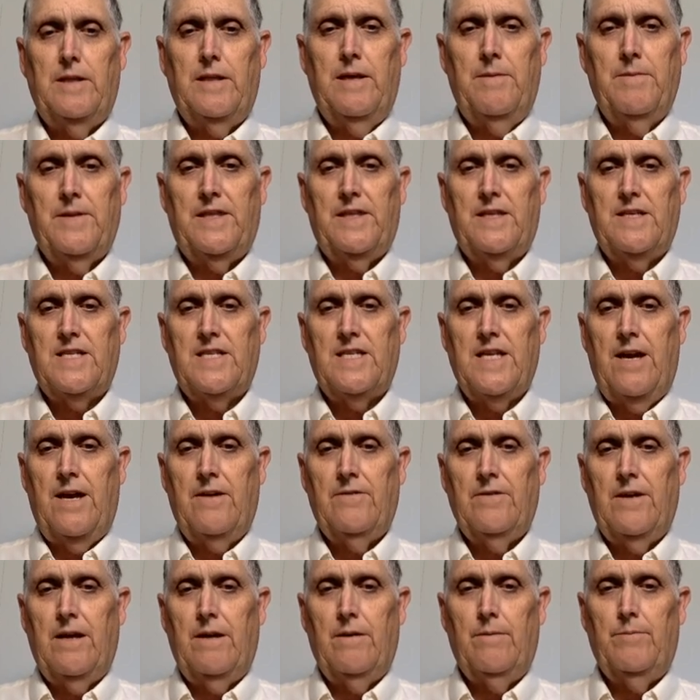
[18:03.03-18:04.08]
limit the
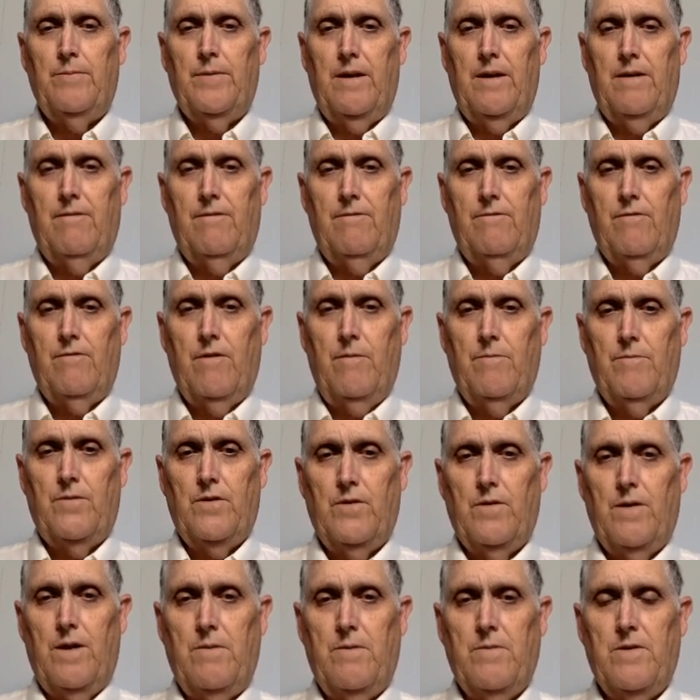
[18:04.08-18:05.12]
sound output from
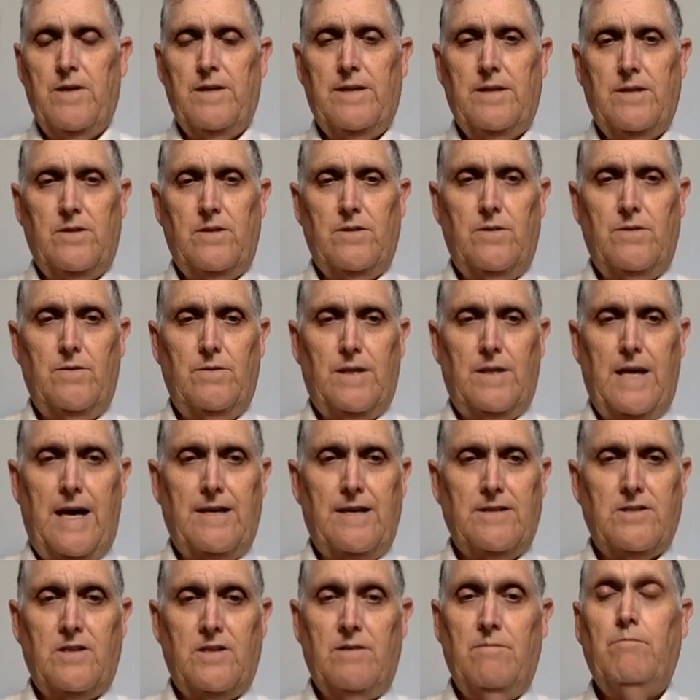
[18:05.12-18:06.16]
31 to
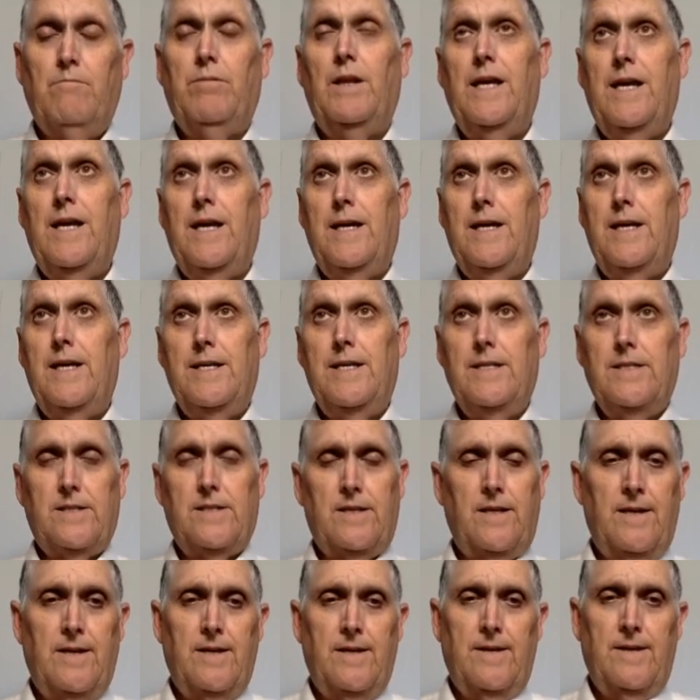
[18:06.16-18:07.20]
2000, please.
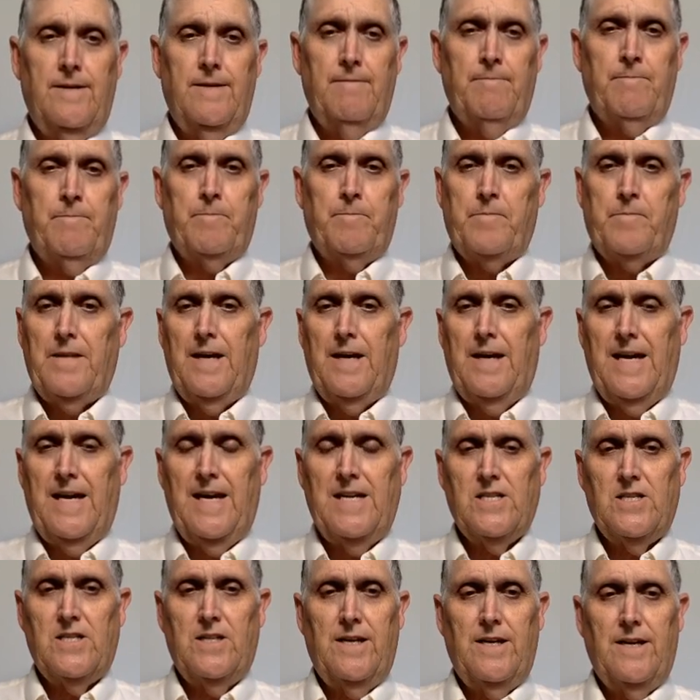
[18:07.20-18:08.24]

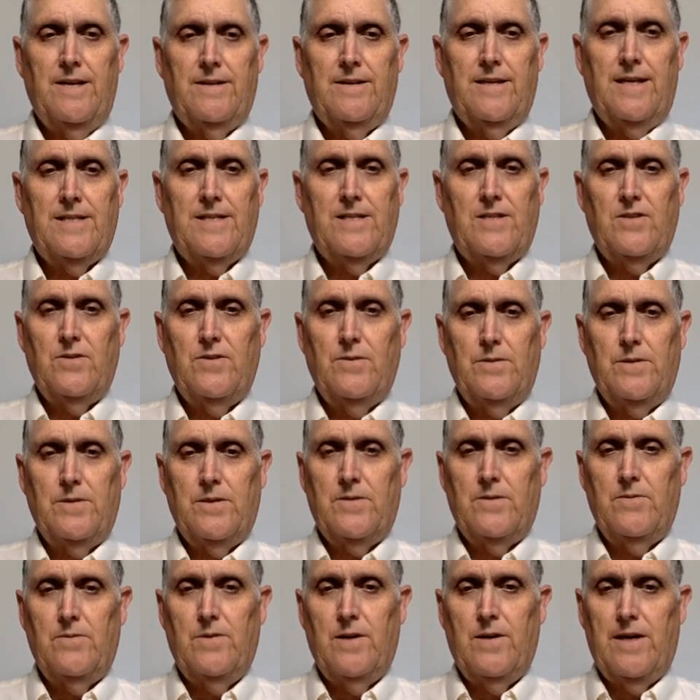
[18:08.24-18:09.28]
Occasionally, I'll get
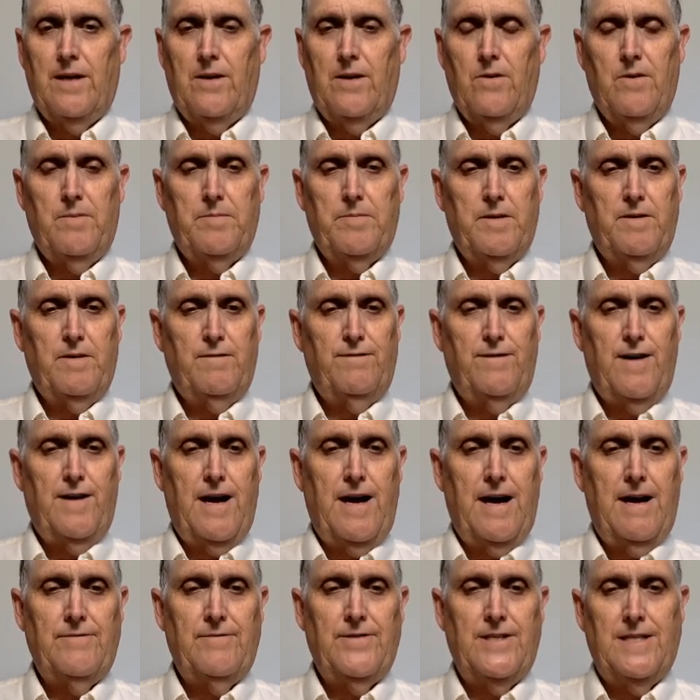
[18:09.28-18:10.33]
students who want to go up to
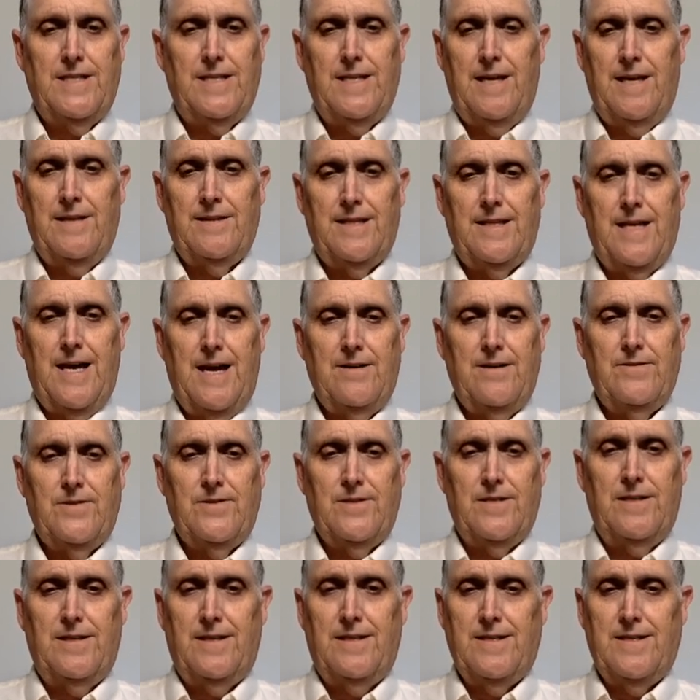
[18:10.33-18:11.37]
five and
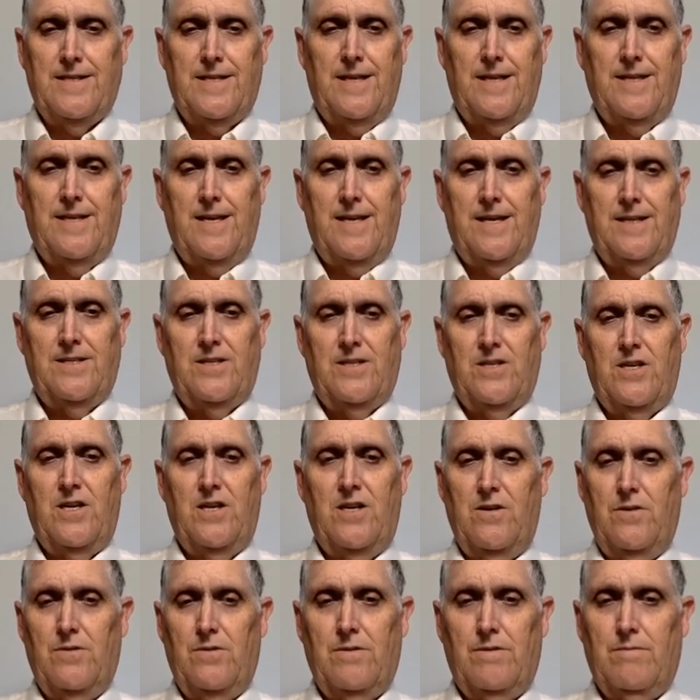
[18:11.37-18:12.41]
10,000 because they think it's
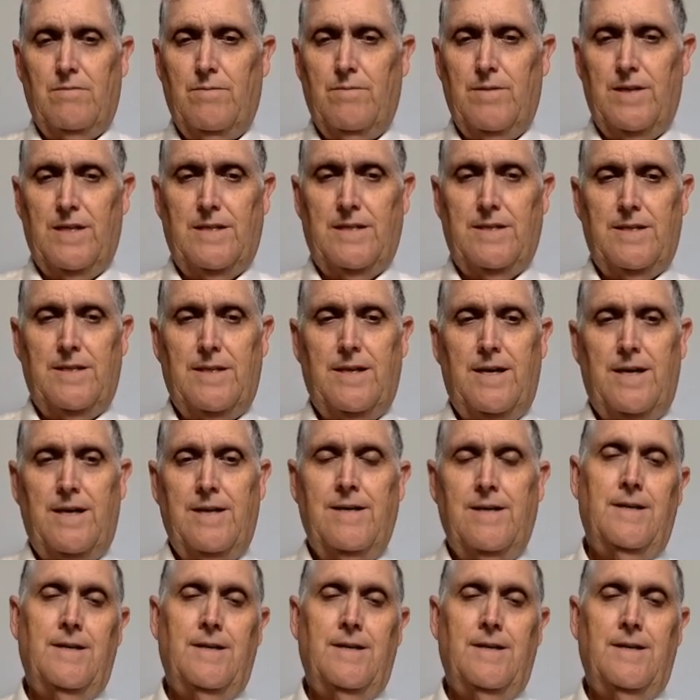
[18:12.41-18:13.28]
cute. But uh,